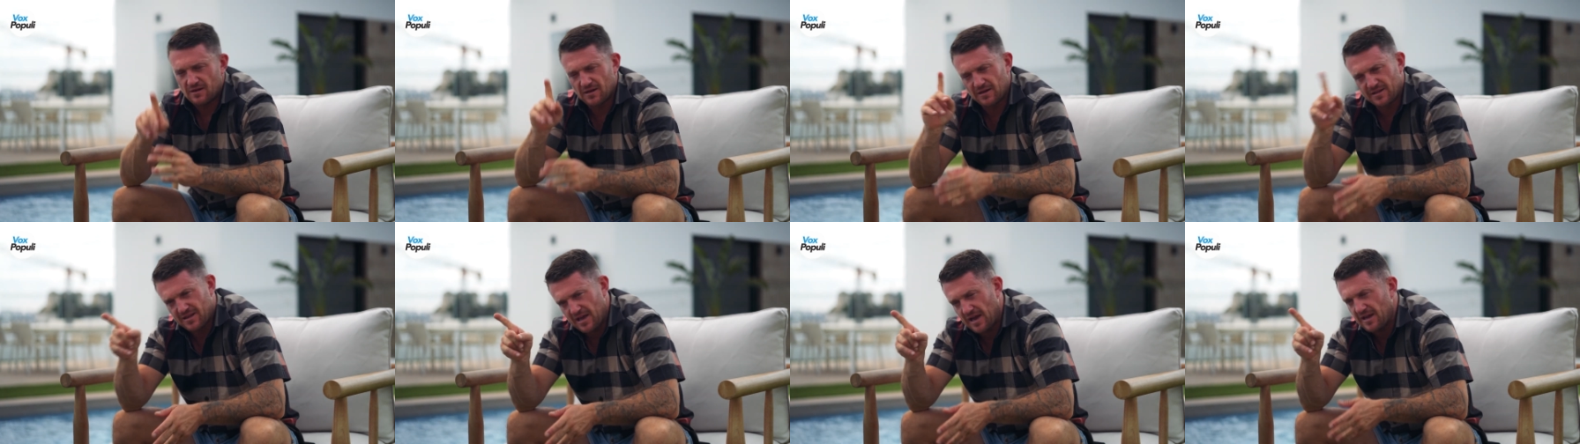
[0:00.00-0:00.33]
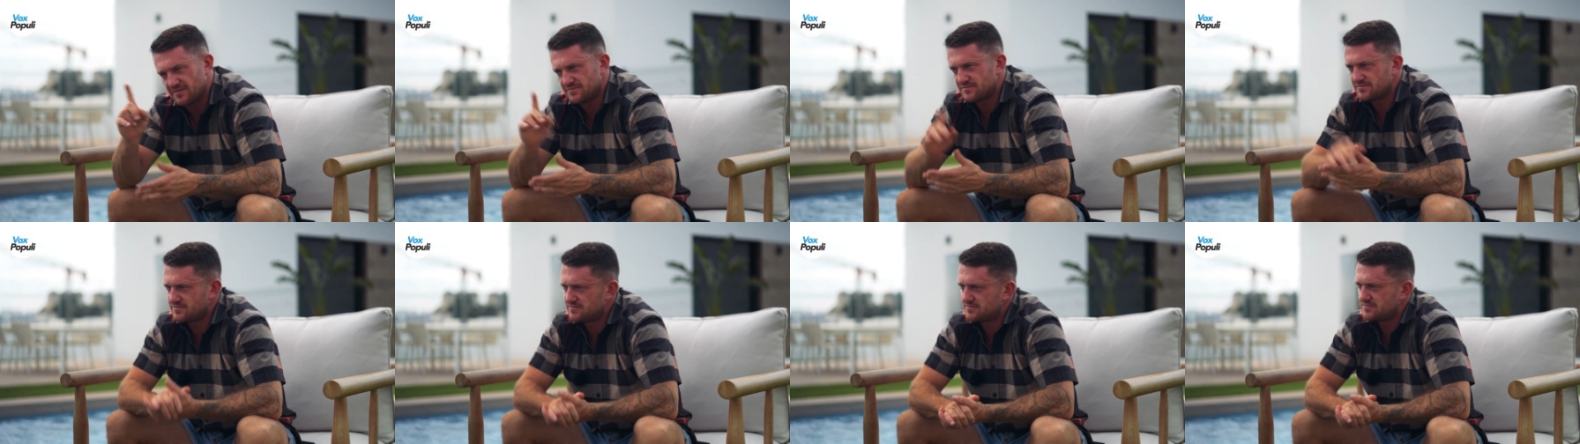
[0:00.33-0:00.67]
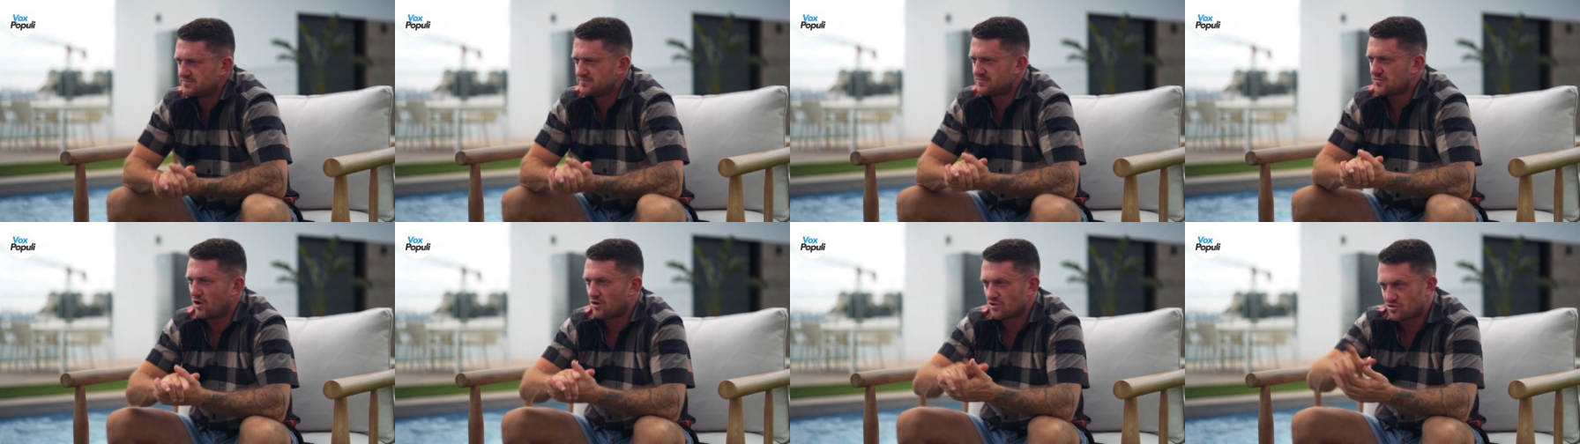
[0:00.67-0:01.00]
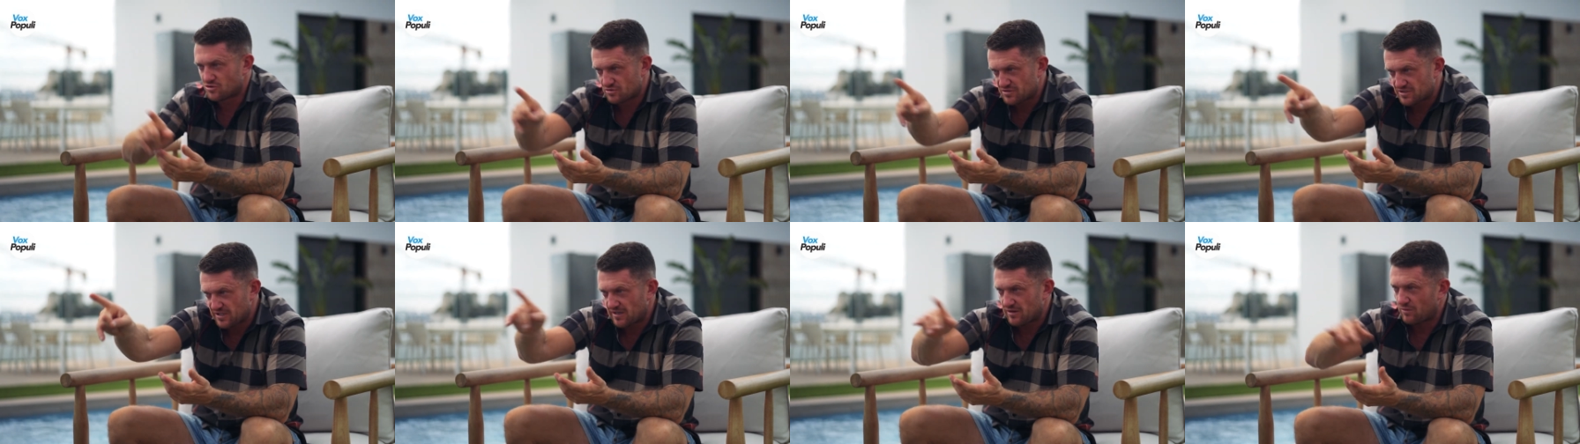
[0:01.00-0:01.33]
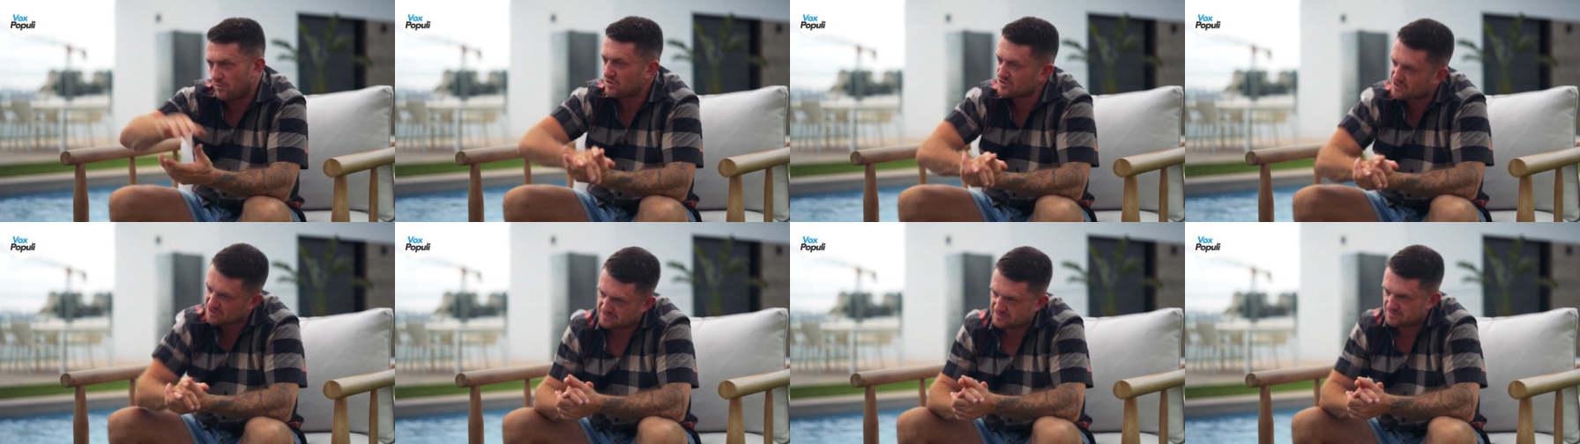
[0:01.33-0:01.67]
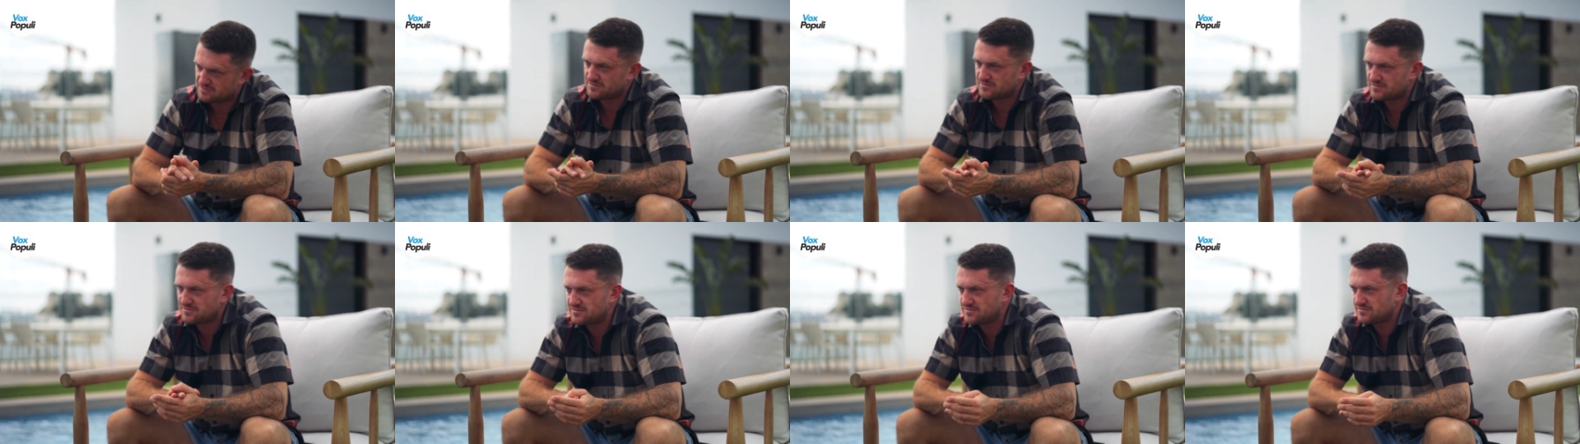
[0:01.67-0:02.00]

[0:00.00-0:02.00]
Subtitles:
Again, Nigel said I wasn't.